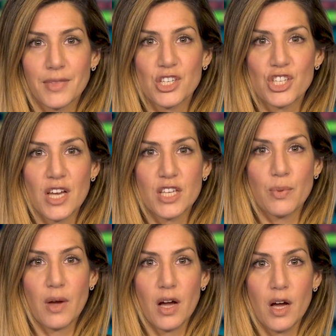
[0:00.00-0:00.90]
The shares
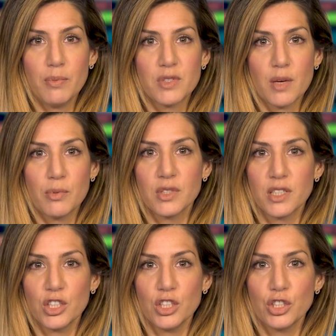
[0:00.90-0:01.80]
were up double
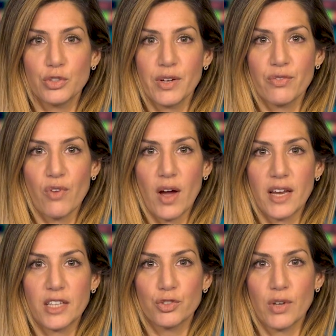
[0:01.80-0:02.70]
digits during
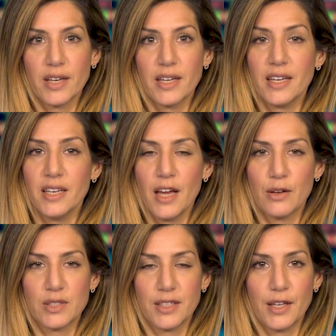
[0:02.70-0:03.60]
Friday's trading in
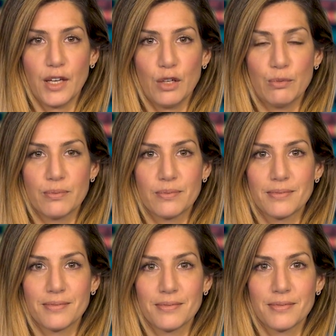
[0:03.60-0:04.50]
Helsinki.
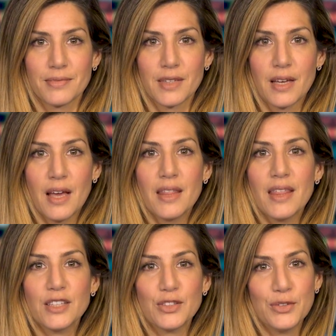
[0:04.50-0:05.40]

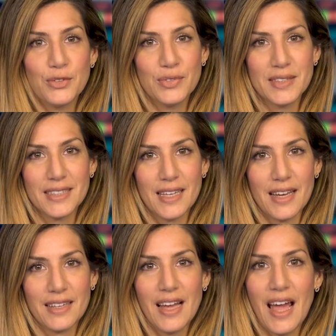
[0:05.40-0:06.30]
That's all for
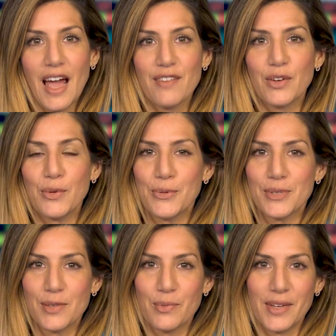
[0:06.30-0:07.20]
today. Have an
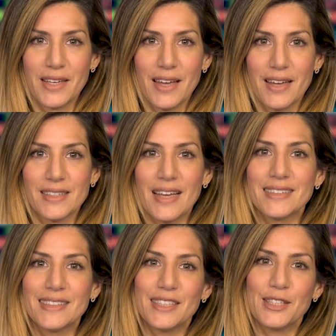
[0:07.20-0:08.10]
awesome weekend
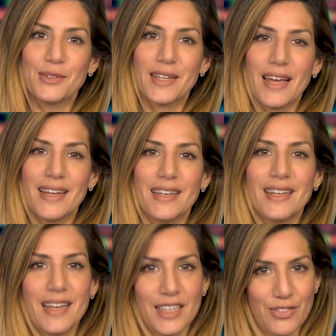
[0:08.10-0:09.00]
and see you again
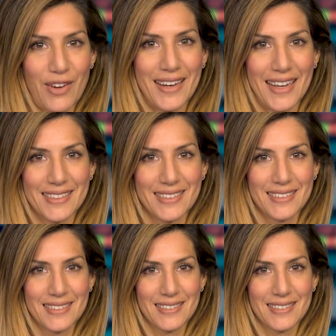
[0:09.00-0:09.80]
next Friday.